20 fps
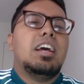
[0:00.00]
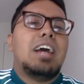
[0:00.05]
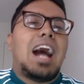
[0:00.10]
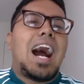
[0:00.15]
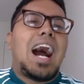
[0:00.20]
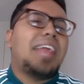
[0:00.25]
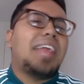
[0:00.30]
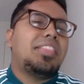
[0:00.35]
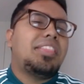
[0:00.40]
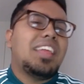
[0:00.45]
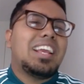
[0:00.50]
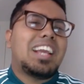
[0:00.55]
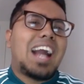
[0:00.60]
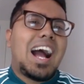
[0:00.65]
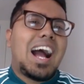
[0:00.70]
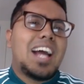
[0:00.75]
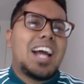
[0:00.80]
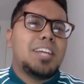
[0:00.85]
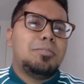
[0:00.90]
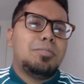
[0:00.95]
I think
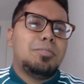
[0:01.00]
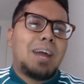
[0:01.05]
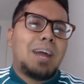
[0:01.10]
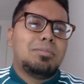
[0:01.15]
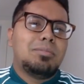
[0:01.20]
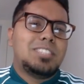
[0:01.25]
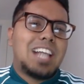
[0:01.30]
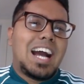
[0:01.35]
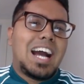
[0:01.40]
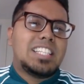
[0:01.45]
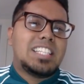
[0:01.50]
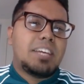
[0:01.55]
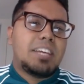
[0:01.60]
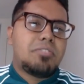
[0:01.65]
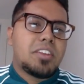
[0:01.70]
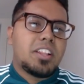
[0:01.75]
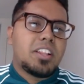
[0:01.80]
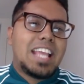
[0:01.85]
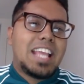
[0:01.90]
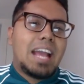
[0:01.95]
I
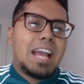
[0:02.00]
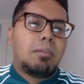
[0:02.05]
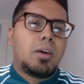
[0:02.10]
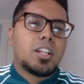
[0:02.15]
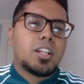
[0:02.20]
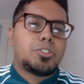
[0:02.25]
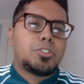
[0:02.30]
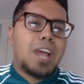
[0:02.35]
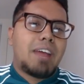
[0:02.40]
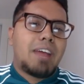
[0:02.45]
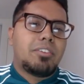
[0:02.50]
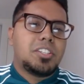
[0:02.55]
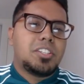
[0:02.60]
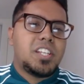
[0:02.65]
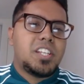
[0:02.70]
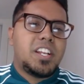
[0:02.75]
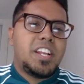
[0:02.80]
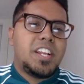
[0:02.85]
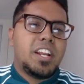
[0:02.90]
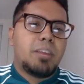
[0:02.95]
definitely am on the driver's
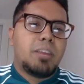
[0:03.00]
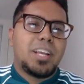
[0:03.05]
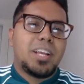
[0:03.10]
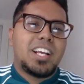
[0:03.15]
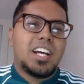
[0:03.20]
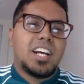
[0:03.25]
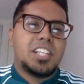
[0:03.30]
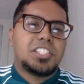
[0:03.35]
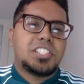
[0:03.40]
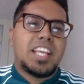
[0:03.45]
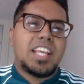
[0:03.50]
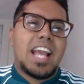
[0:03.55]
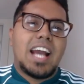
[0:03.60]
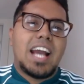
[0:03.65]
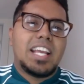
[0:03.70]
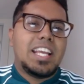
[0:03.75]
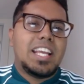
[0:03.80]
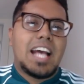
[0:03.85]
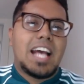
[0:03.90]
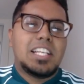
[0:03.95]
seat here because, yeah,
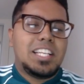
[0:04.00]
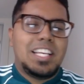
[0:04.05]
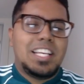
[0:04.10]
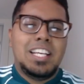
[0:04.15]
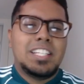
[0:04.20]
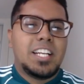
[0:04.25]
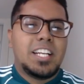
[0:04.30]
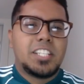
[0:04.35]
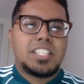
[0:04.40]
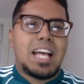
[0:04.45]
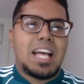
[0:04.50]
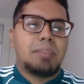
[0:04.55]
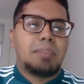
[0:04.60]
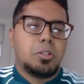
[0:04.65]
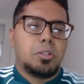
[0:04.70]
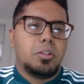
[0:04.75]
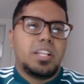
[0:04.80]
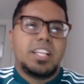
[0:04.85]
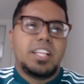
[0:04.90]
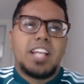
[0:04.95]
there's
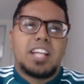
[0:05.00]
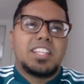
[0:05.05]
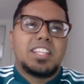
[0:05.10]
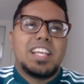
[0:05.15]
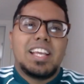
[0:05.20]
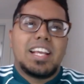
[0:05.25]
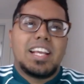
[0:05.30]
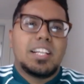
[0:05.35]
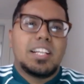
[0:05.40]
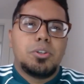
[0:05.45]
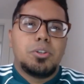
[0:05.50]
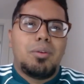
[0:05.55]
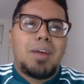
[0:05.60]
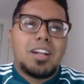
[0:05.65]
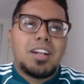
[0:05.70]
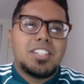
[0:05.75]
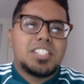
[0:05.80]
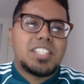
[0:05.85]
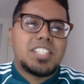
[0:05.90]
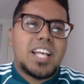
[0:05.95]
absolutely nothing he can do
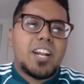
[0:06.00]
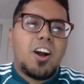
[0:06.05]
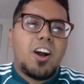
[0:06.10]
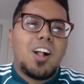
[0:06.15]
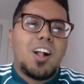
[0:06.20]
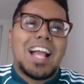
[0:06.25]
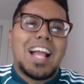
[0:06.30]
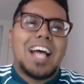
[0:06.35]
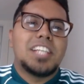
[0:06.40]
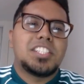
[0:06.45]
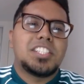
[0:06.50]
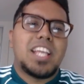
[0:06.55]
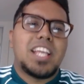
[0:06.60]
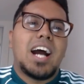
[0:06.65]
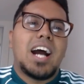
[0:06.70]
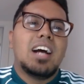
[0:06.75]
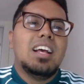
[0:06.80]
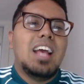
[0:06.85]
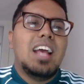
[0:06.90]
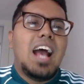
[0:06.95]
about this at all, as,
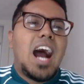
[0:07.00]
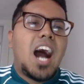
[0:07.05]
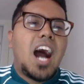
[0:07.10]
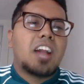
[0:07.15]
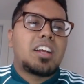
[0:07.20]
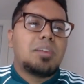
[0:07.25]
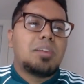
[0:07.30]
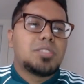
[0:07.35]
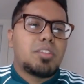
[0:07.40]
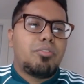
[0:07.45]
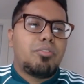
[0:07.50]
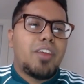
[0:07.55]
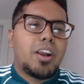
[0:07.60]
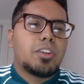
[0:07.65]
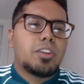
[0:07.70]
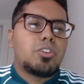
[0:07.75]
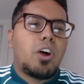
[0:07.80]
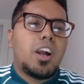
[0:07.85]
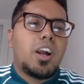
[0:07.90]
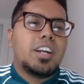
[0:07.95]
yeah, out comes the
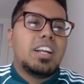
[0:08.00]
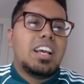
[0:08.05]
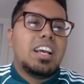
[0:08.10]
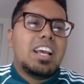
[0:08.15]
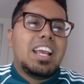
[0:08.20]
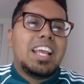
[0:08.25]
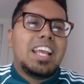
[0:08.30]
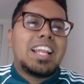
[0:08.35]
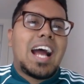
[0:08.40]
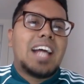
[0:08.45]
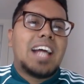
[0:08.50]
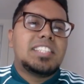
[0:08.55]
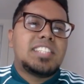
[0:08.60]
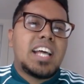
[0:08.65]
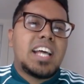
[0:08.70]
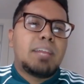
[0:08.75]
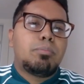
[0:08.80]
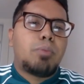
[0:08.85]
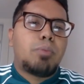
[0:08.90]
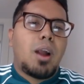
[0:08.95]
Ferrothorn. In
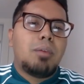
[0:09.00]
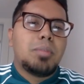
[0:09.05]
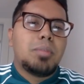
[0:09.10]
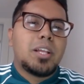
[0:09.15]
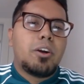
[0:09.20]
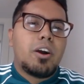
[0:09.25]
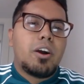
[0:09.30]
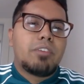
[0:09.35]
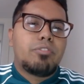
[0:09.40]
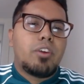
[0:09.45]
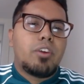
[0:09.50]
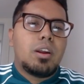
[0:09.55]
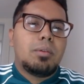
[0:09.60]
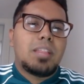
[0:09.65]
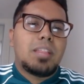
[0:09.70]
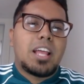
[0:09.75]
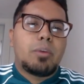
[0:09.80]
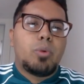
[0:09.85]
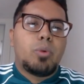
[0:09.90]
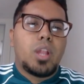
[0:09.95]
hindsight, probably going for,
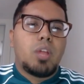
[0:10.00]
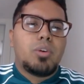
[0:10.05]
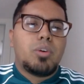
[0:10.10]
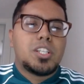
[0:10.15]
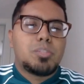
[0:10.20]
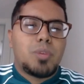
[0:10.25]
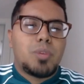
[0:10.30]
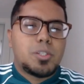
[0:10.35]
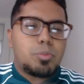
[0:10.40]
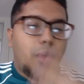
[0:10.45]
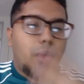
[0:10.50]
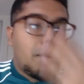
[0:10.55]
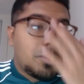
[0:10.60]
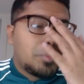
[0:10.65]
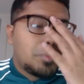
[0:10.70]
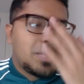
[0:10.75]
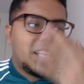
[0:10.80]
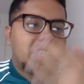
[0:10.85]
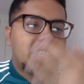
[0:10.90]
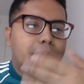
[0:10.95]
like, Will-O-Wisp was
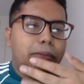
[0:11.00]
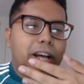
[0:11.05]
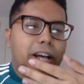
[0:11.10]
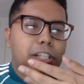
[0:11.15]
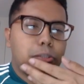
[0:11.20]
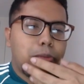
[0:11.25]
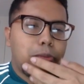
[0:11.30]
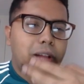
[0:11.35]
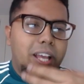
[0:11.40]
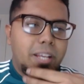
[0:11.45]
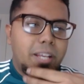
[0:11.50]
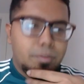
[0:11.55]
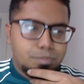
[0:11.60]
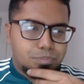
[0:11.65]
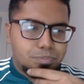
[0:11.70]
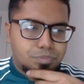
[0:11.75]
probably the best play,